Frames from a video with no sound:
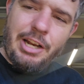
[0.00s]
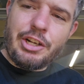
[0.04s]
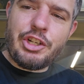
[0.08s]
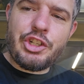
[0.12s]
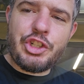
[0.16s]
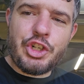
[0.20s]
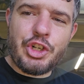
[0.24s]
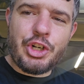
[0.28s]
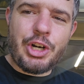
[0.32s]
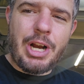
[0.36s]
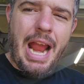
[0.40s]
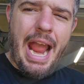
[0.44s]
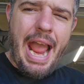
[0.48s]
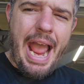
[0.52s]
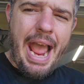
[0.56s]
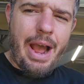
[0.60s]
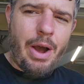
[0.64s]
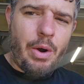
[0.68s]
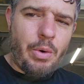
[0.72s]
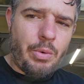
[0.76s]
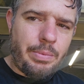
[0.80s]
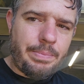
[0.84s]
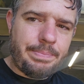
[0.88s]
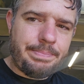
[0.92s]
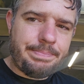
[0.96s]
sure
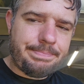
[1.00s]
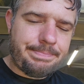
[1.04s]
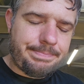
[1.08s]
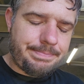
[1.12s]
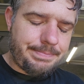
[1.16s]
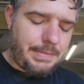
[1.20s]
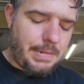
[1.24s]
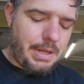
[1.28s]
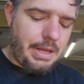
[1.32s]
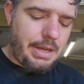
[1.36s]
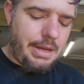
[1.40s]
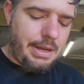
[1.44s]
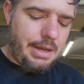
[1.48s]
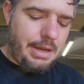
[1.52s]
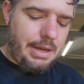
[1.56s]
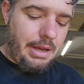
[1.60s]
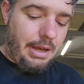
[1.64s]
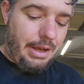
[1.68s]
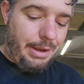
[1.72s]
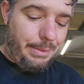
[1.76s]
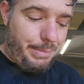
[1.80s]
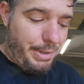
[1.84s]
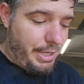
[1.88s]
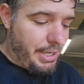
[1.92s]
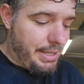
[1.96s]
how,
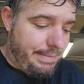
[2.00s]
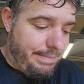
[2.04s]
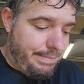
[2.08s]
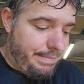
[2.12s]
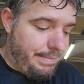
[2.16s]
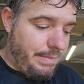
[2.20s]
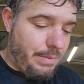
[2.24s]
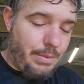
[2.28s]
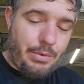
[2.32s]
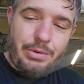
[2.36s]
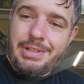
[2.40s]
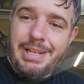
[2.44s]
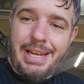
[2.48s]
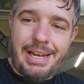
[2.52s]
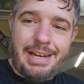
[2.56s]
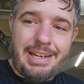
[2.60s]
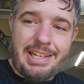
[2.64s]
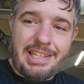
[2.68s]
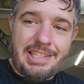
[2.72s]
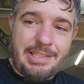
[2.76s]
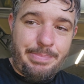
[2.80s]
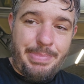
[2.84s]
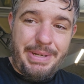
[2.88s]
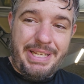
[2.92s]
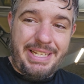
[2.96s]
but we're taking it
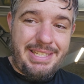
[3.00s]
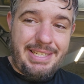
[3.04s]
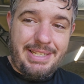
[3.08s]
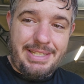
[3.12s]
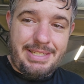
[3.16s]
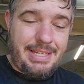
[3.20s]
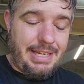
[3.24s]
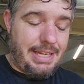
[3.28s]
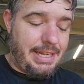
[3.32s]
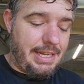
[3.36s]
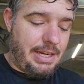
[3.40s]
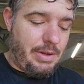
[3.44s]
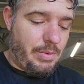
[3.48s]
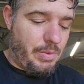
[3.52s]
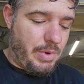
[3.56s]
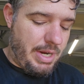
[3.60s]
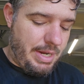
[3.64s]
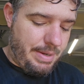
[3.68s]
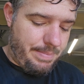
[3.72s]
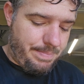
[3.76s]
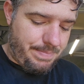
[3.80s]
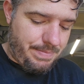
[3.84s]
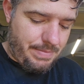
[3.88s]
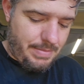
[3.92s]
to PTC anyway.